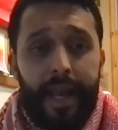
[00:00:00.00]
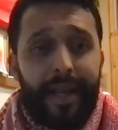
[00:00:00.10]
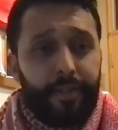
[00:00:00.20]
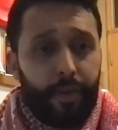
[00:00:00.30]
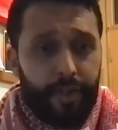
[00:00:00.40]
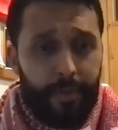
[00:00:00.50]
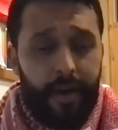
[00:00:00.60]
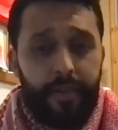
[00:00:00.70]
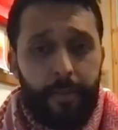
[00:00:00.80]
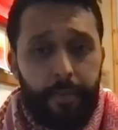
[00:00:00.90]
And he talks
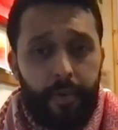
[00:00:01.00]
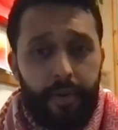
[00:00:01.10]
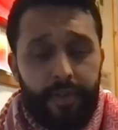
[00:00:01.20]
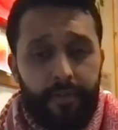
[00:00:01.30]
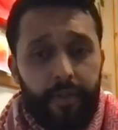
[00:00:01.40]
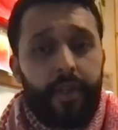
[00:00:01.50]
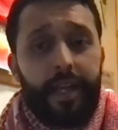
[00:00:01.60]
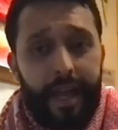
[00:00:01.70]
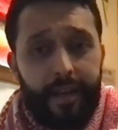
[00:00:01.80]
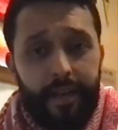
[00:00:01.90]
about the importance of
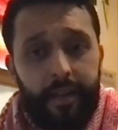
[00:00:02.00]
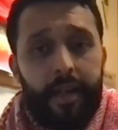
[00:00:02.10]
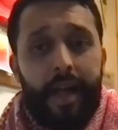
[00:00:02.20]
looking at it